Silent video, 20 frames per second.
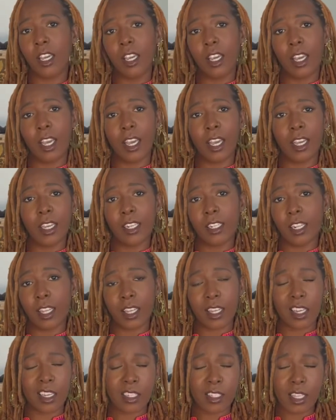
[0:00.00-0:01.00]
I had like
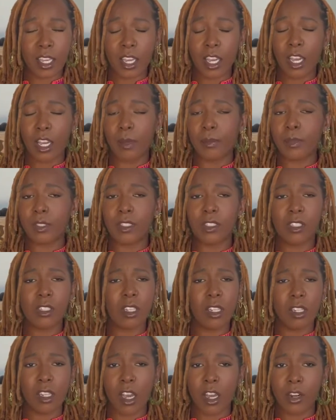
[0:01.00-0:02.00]
exams, just a
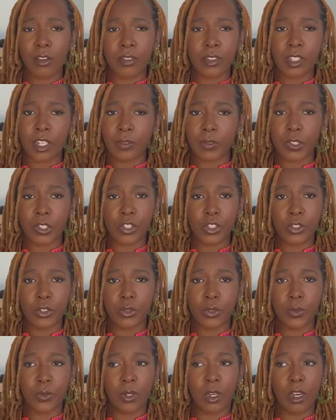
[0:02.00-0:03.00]
lot of stuff to
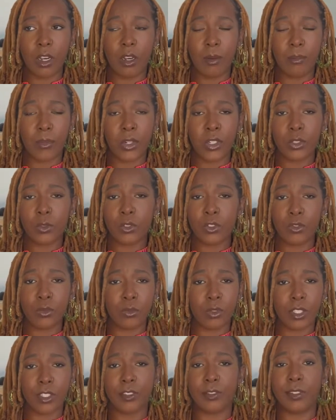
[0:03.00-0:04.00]
do. March was
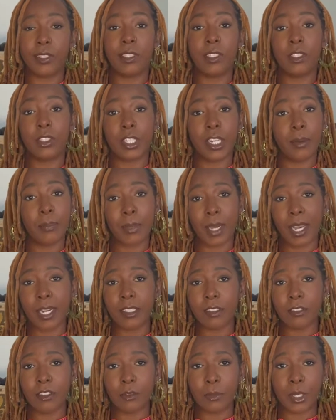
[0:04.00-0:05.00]
really, really jam-packed
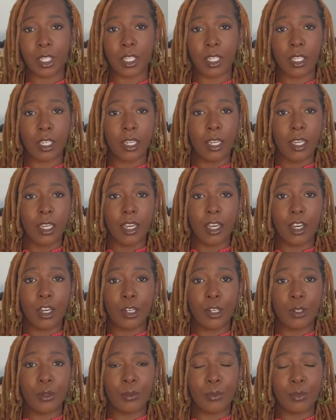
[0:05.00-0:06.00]
for me.
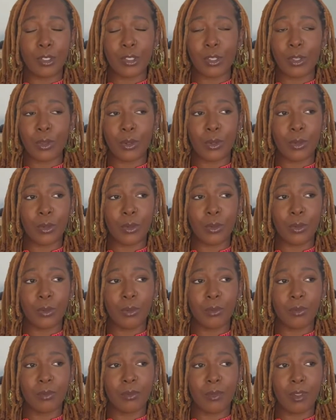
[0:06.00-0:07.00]
So
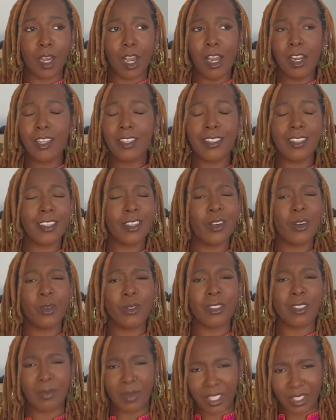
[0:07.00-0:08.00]
honestly, the whole
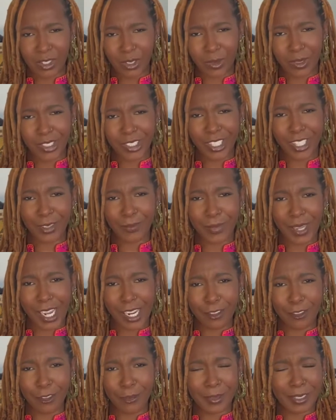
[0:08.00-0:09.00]
semester was
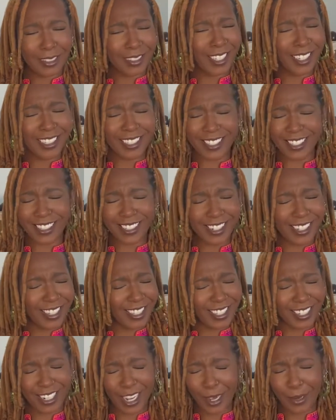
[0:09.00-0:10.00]
jam-packed for me. Let's
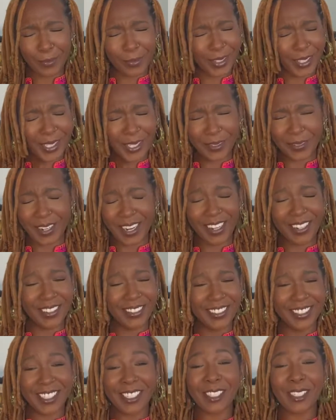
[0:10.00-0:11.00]
not play
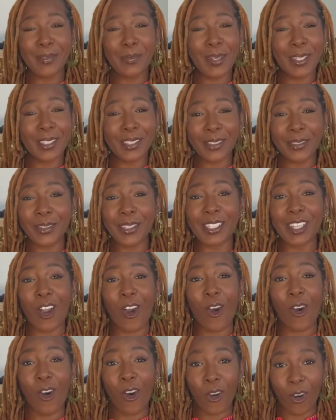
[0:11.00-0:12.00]
around. This semester was
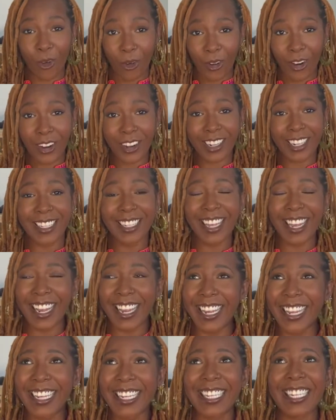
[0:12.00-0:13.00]
hard.
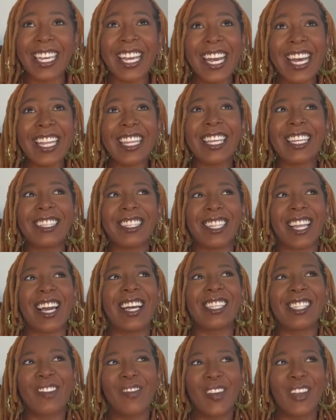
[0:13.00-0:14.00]
Like the
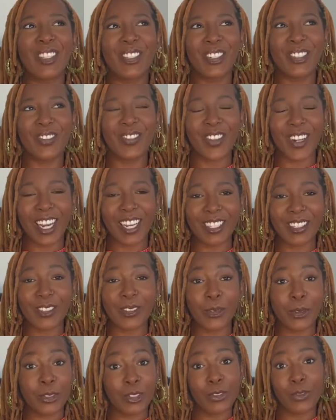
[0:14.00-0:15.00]
last semester of grad school
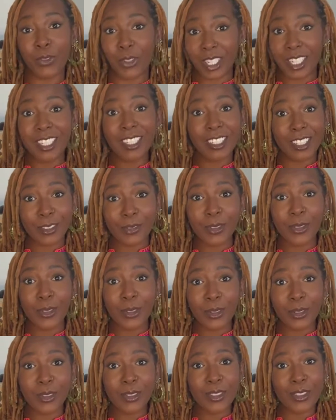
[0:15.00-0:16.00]
was freaking
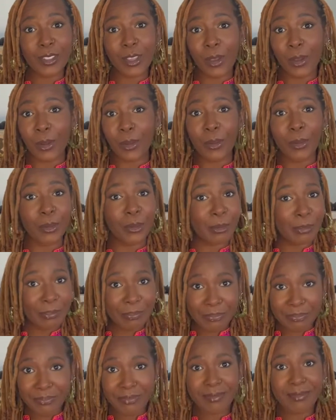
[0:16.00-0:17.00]
difficult. So
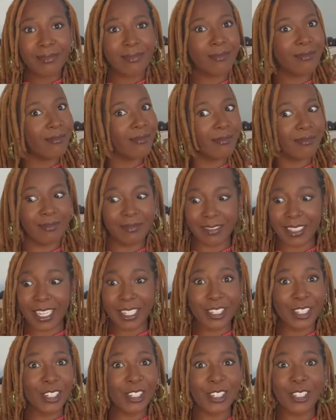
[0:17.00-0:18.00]

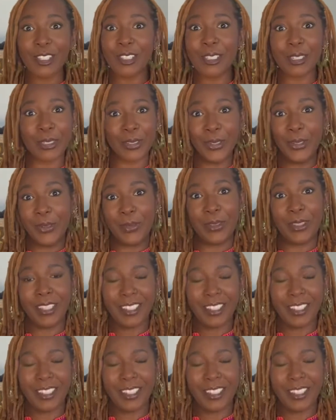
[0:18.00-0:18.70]
that's just the truth.